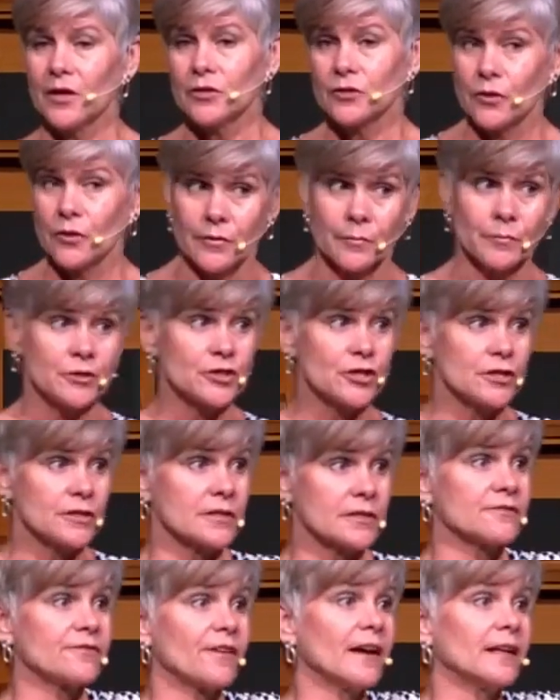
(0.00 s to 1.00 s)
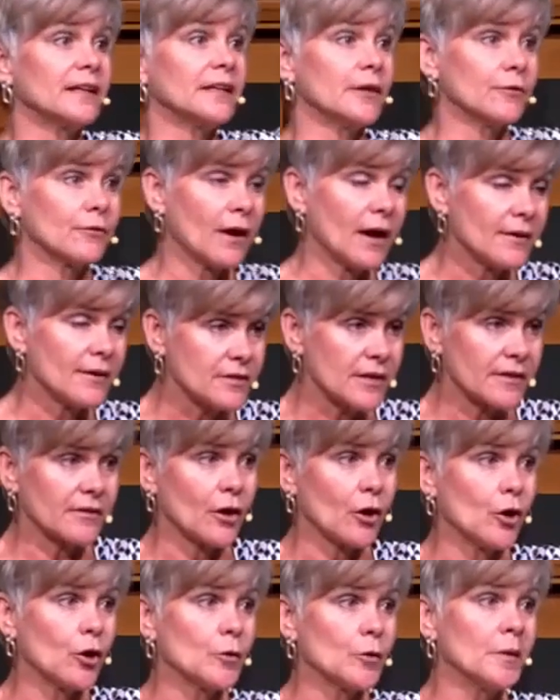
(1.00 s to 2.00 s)
So then, when Jesus finally arrives at
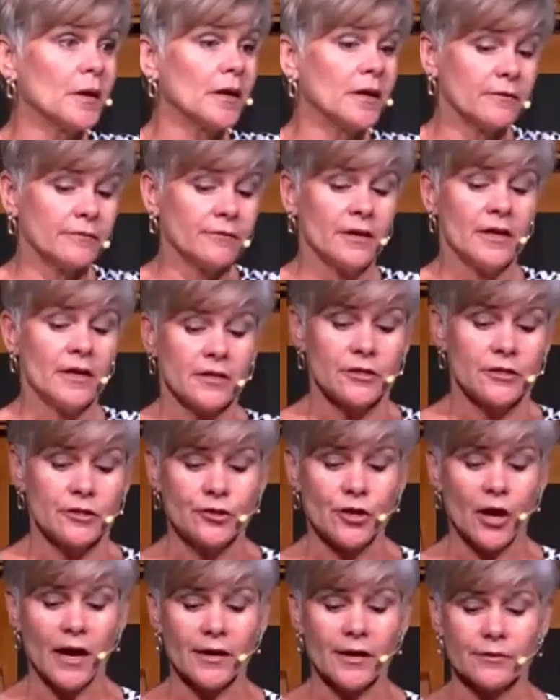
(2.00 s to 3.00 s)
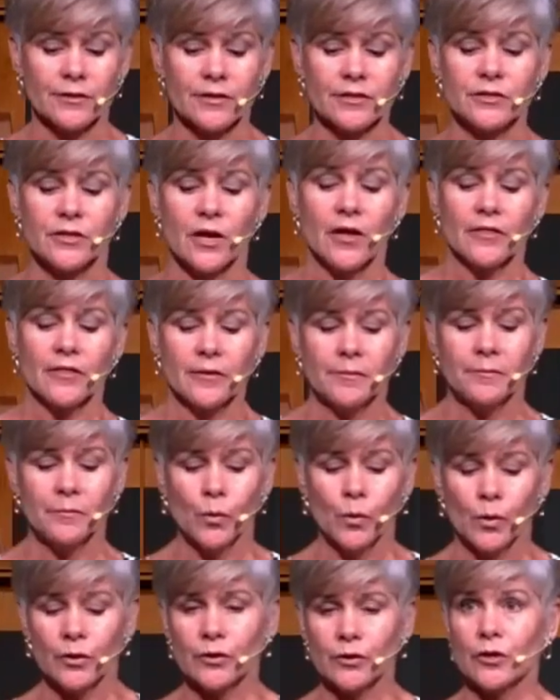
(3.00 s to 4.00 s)
the home of Jairus, the
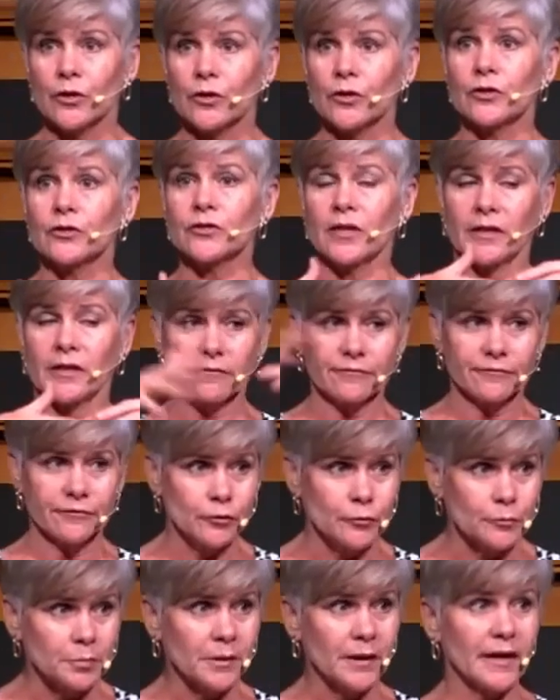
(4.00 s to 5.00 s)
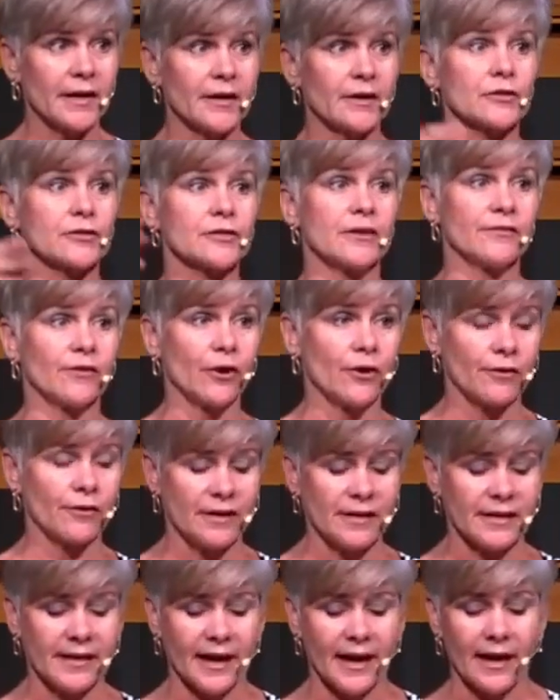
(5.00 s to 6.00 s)
mourners and the flute players have
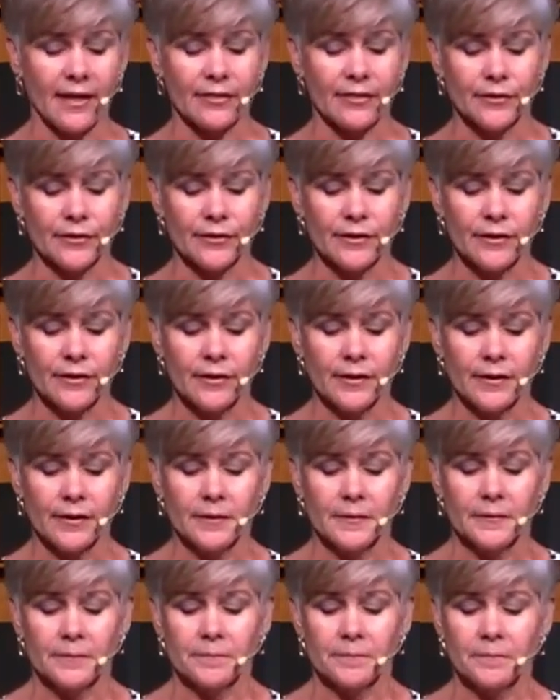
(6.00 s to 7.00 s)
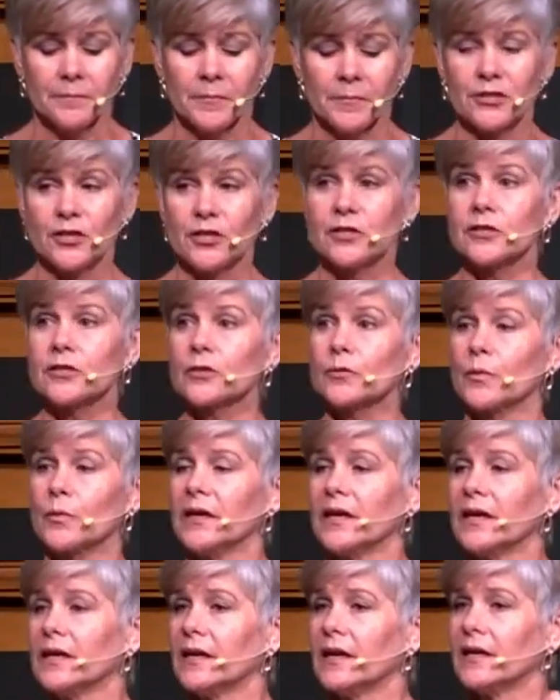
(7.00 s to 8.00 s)
already gathered. But Jesus
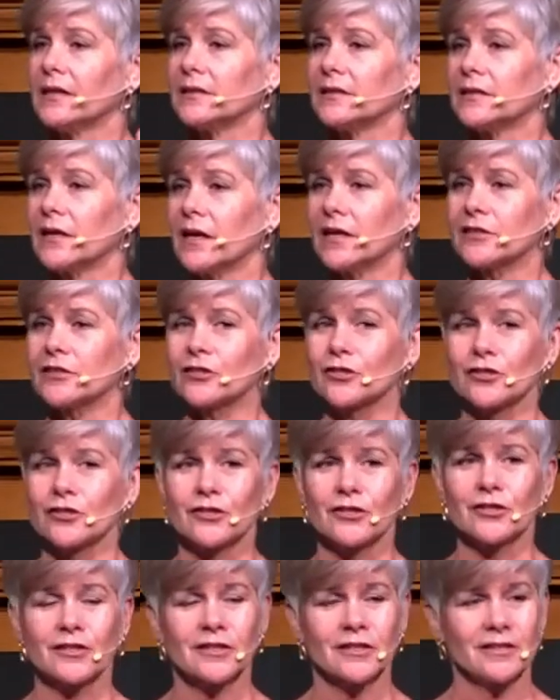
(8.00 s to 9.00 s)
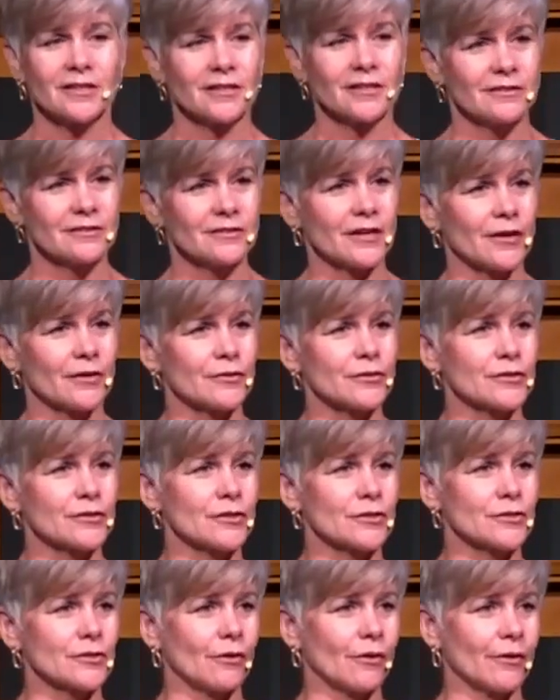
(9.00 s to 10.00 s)
went in and touched
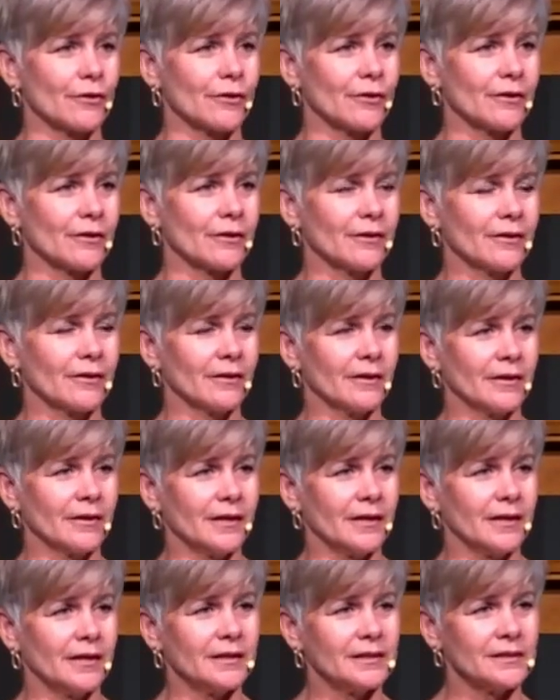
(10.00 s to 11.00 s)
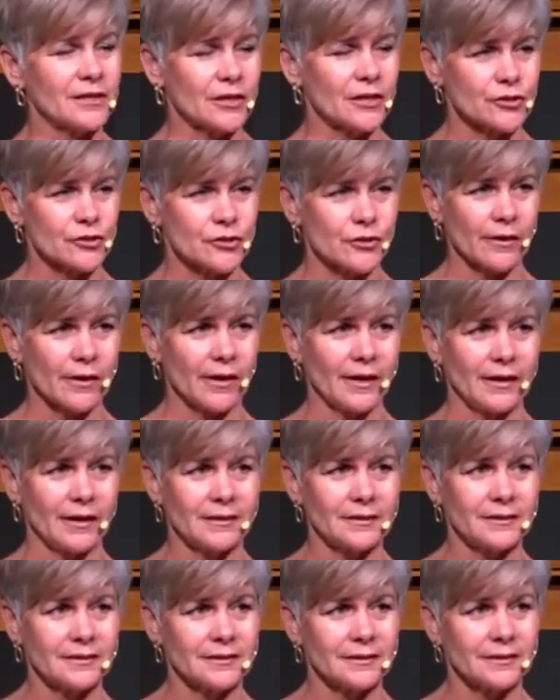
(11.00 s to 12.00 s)
Jairus' daughter. He touched her
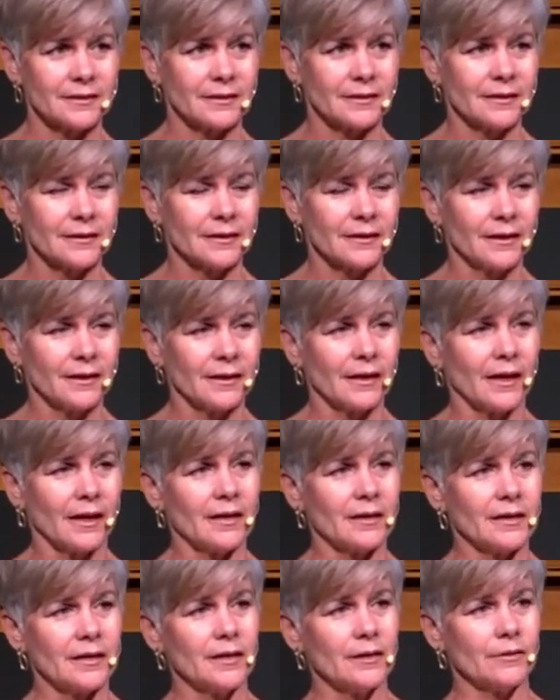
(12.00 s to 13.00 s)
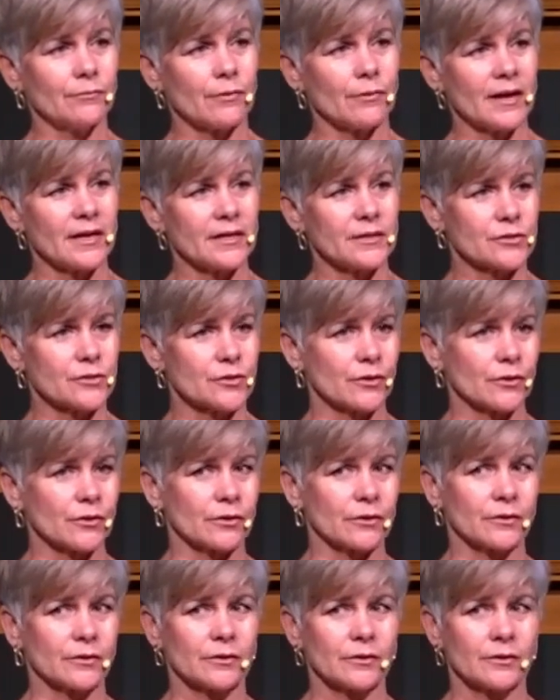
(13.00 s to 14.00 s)
hand and he raised
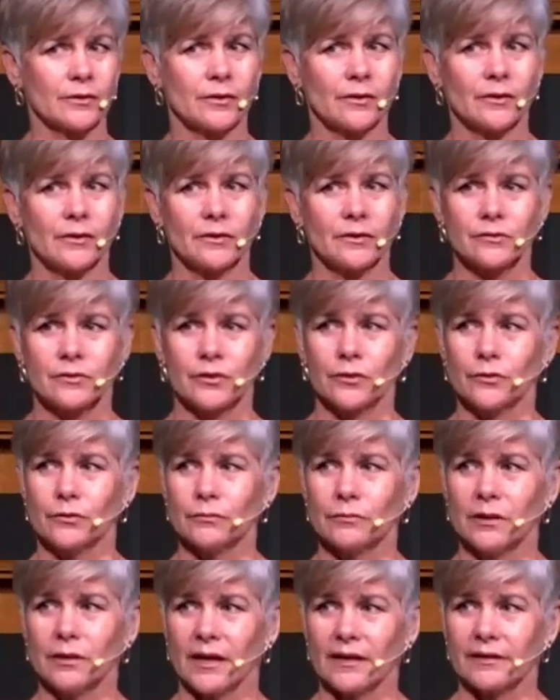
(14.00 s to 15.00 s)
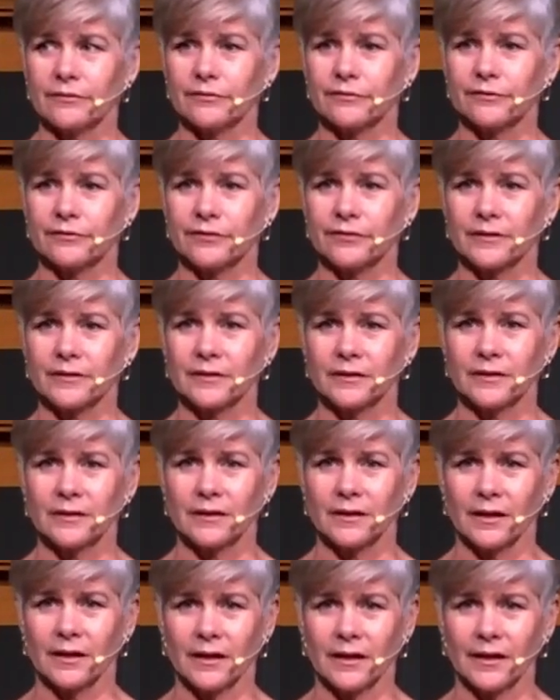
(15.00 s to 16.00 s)
her to new life
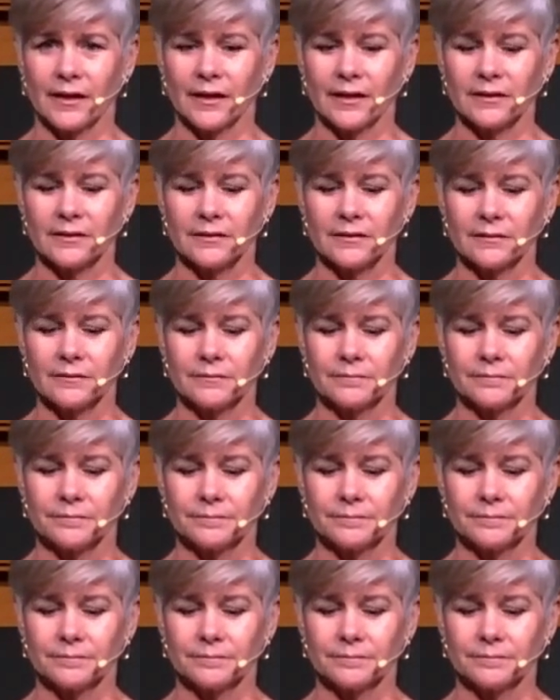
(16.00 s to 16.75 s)
again.